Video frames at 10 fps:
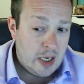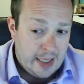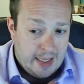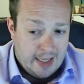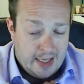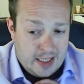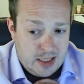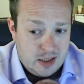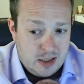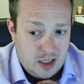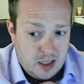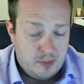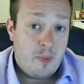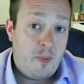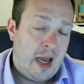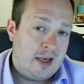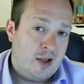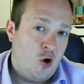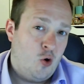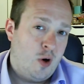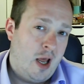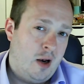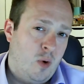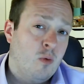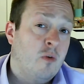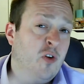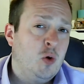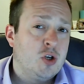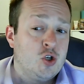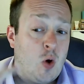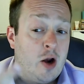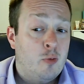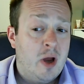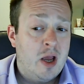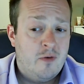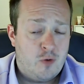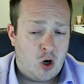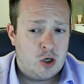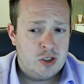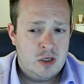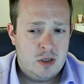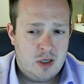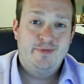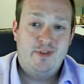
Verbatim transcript: and a pine cone, and we reviewed a Strider bike for Carson.